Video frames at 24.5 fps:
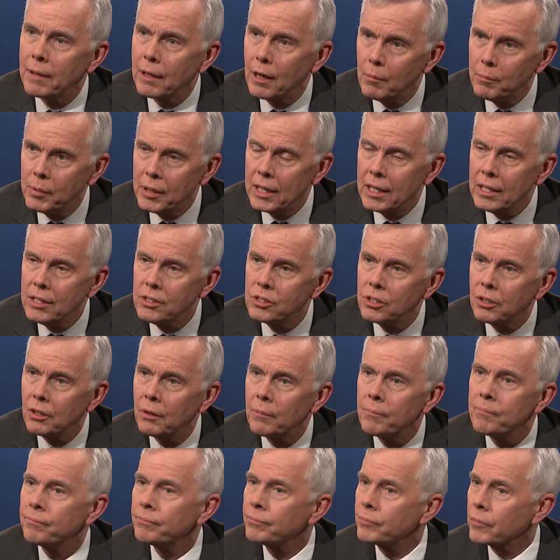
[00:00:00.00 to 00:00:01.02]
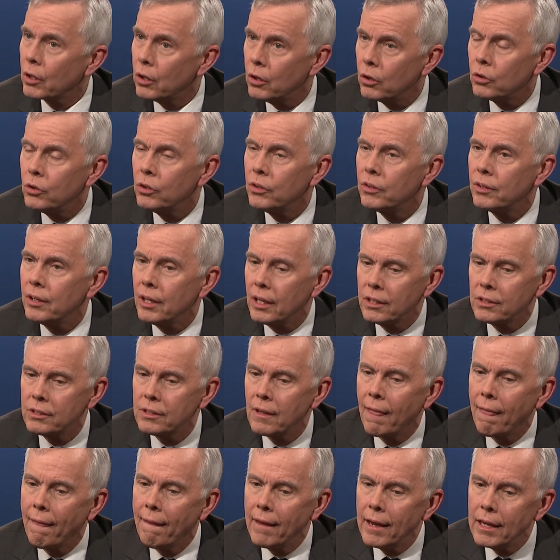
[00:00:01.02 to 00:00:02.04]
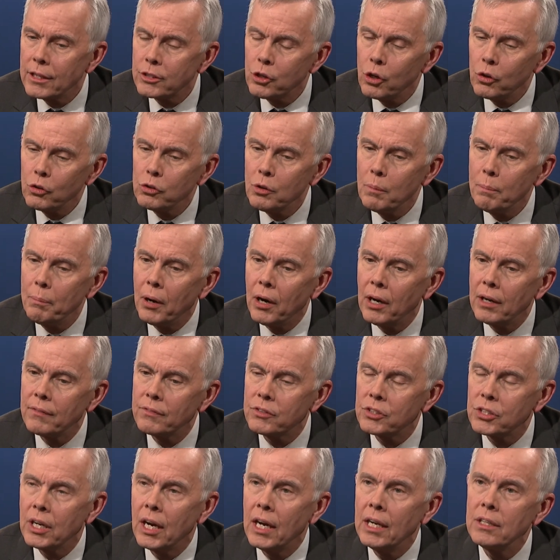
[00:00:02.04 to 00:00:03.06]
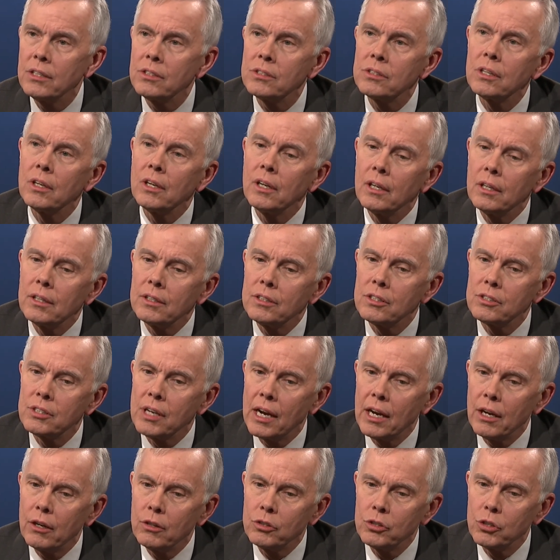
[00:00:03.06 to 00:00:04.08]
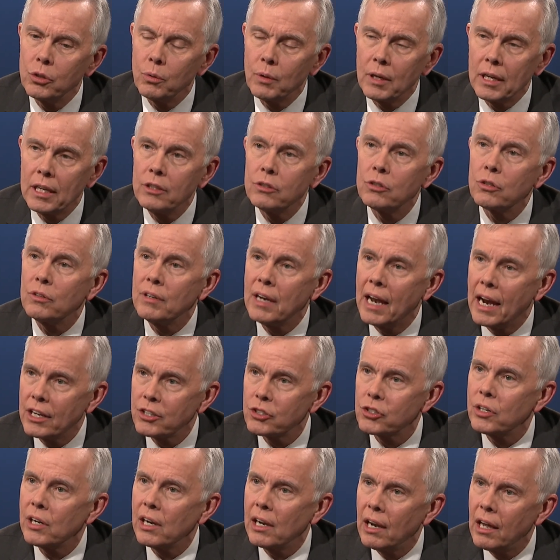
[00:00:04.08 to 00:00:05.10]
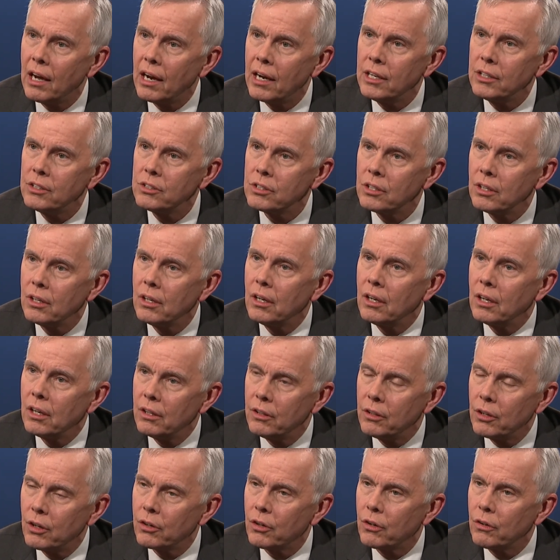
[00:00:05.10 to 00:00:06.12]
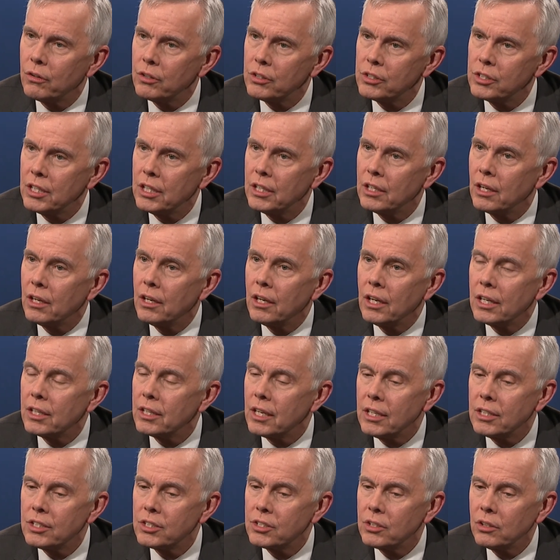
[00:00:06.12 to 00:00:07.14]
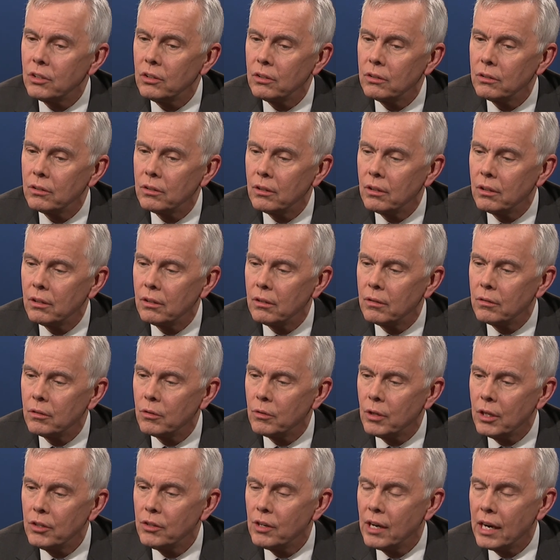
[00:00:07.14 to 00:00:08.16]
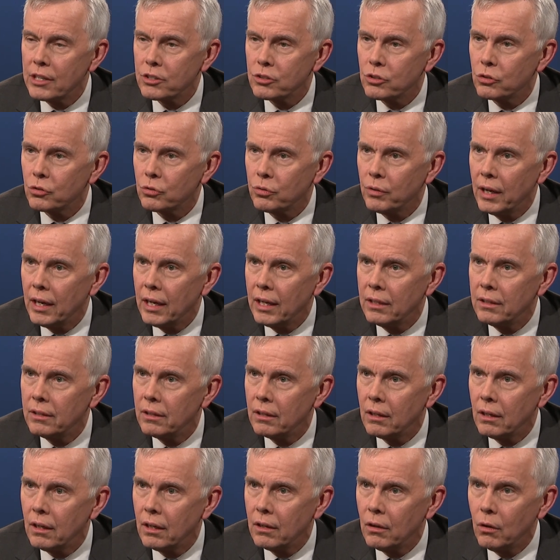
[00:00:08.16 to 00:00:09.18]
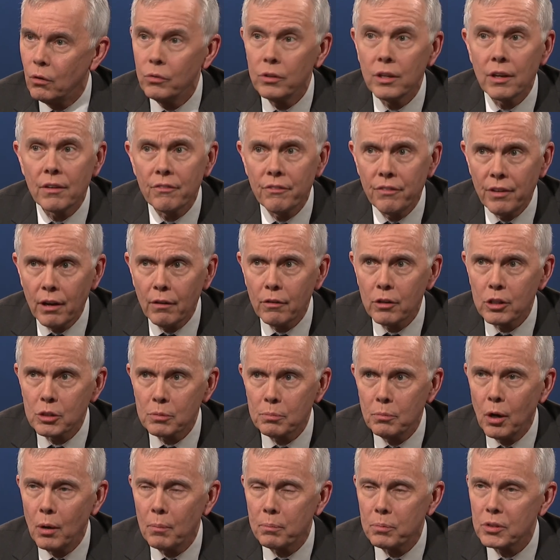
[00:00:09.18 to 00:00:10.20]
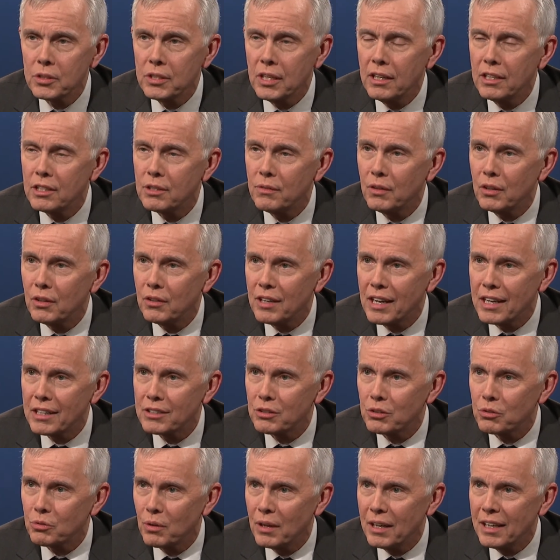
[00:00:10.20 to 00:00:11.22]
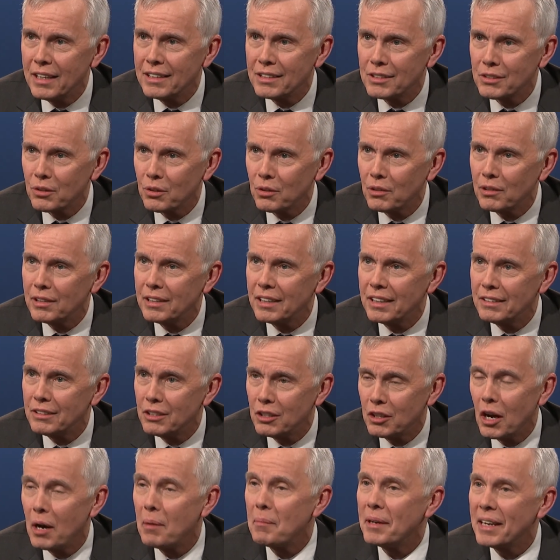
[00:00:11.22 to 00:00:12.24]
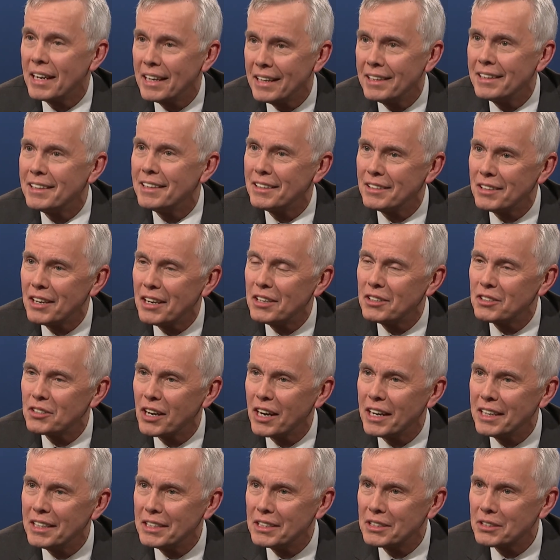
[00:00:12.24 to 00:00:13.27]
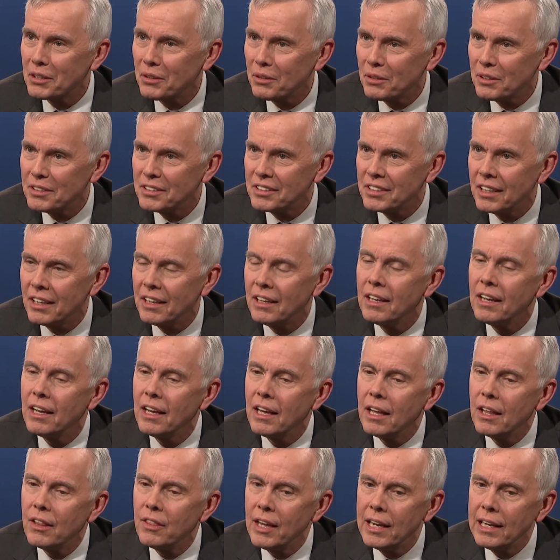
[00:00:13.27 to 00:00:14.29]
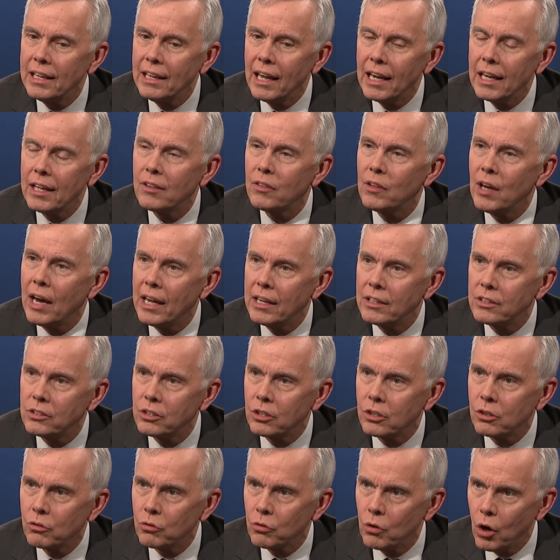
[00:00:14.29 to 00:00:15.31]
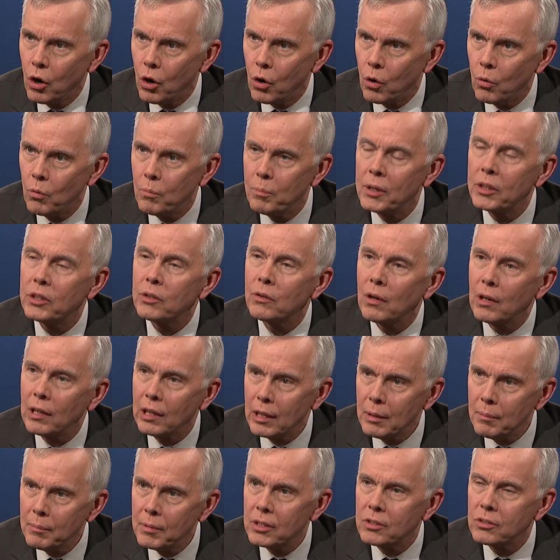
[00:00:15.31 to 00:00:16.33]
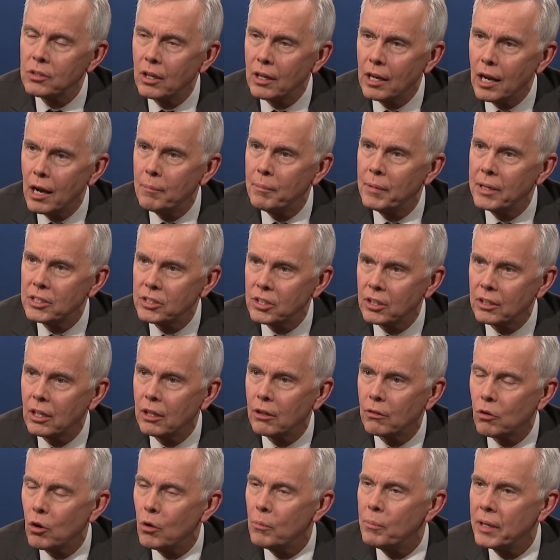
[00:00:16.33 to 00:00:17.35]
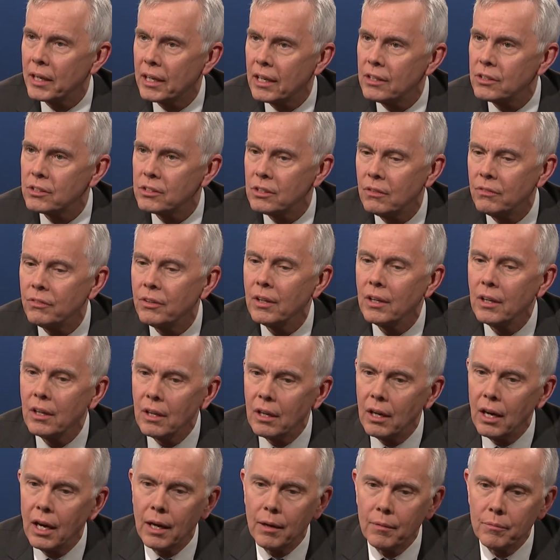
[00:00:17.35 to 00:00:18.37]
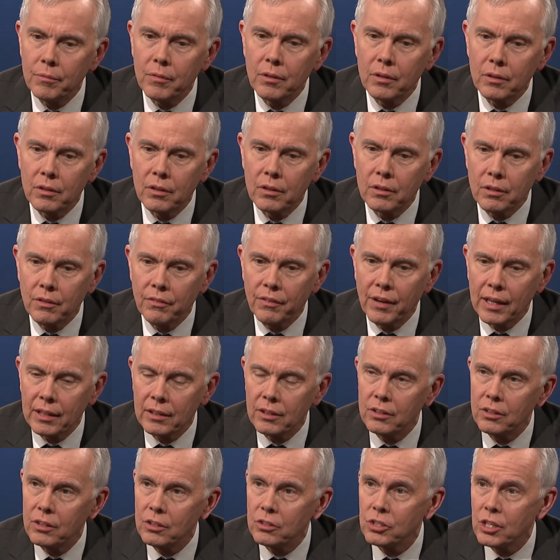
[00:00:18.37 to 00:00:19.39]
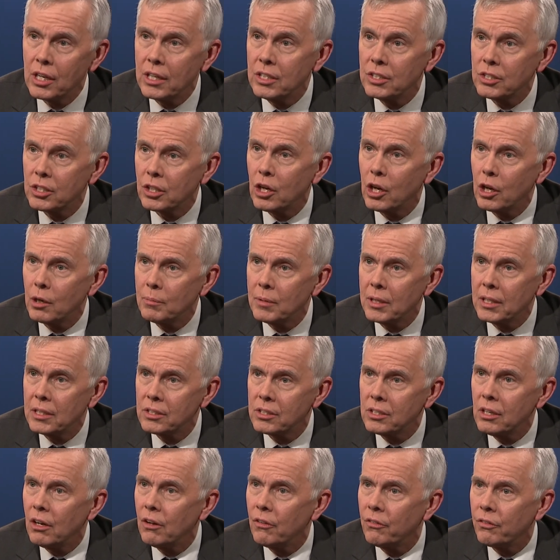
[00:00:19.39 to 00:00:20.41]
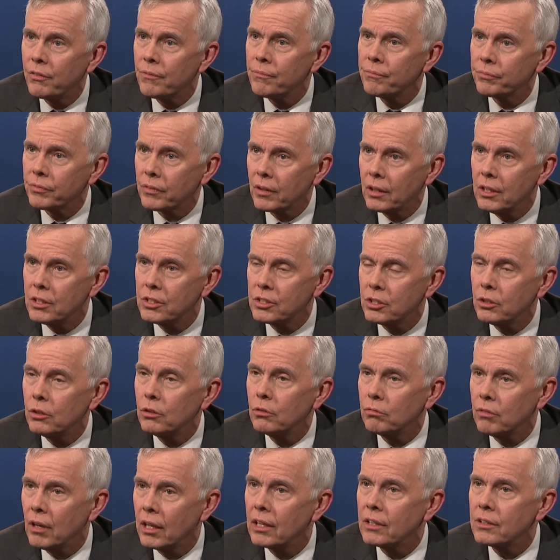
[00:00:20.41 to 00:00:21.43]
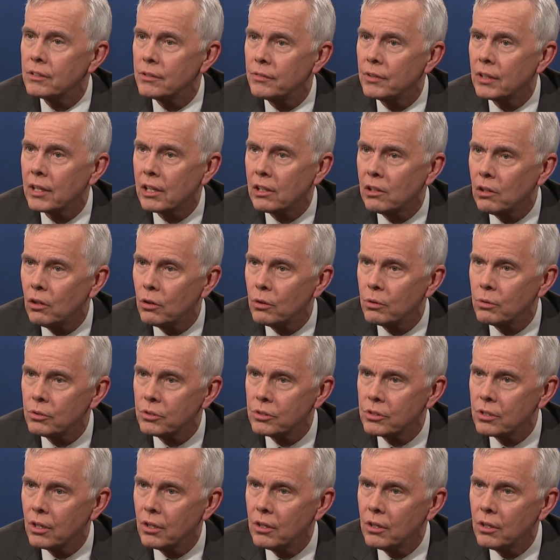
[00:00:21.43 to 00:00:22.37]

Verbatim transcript: a bit easier are good things. It's also part of China's desire to internationalize their currency. It's still international trade, only a very small percentage of international trade is currently denominated in Chinese currency. They'd like that to grow, but there are limits on how much it can grow because of the fact that the Chinese economy itself is still relatively closed.